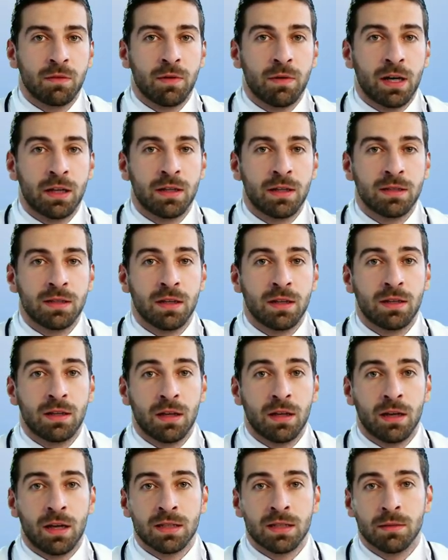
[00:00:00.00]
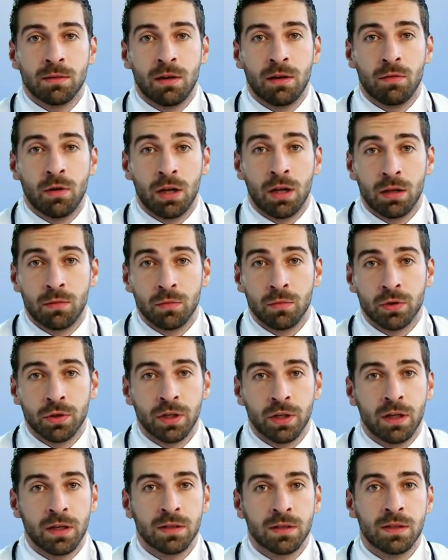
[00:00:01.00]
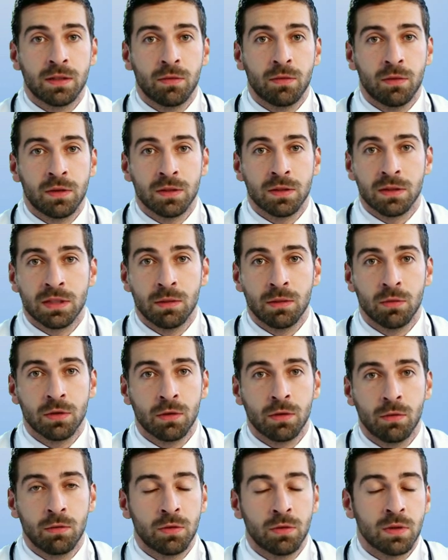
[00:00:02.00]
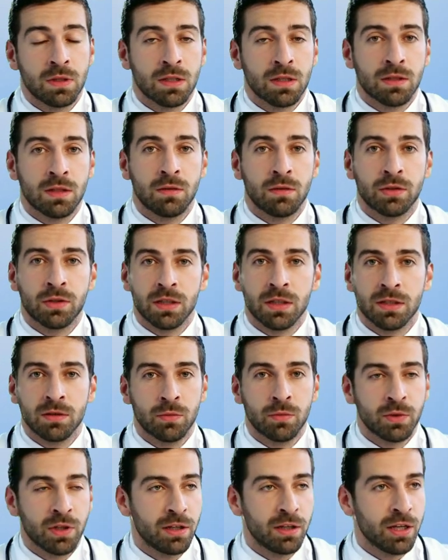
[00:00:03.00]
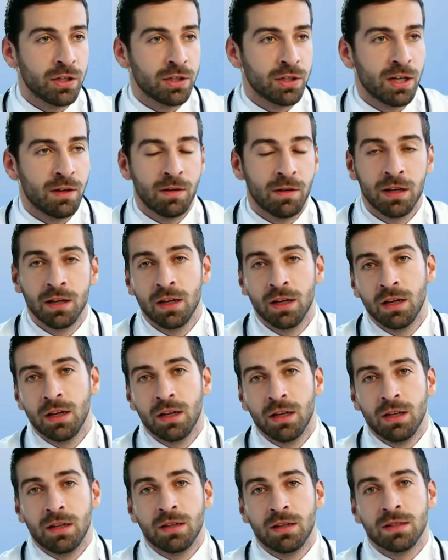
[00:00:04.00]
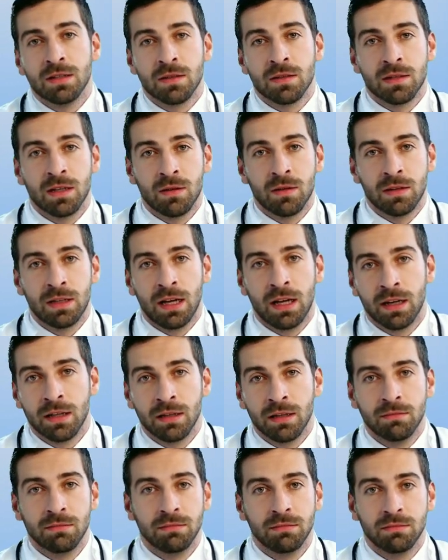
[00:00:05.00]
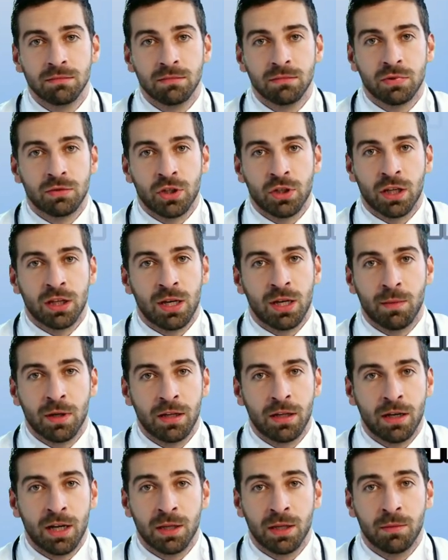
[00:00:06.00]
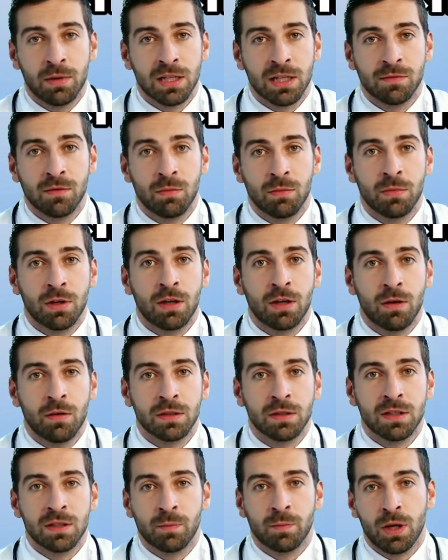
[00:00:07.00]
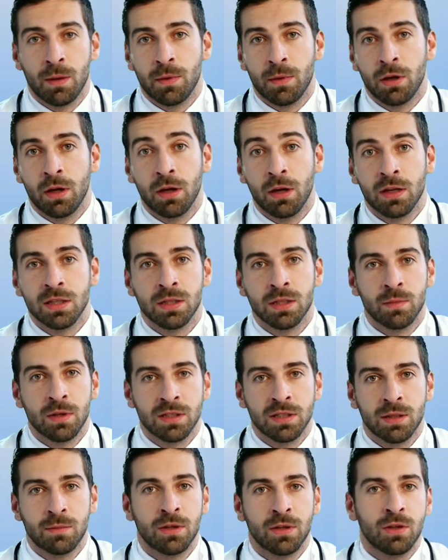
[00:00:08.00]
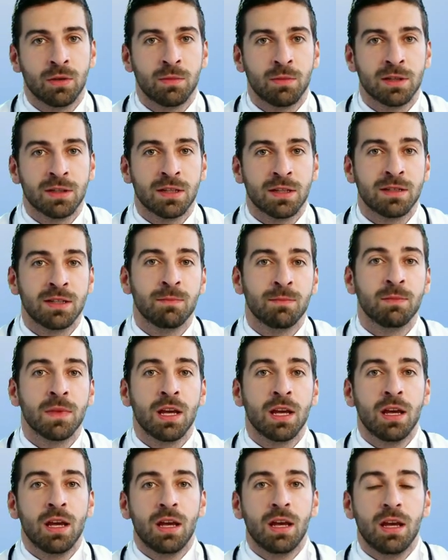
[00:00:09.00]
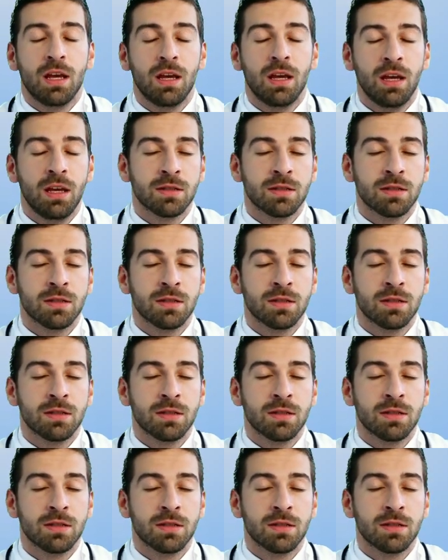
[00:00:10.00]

further improve blood flow and oxygen delivery. Together, these nutrients help improve circulation, ease joint and muscle soreness,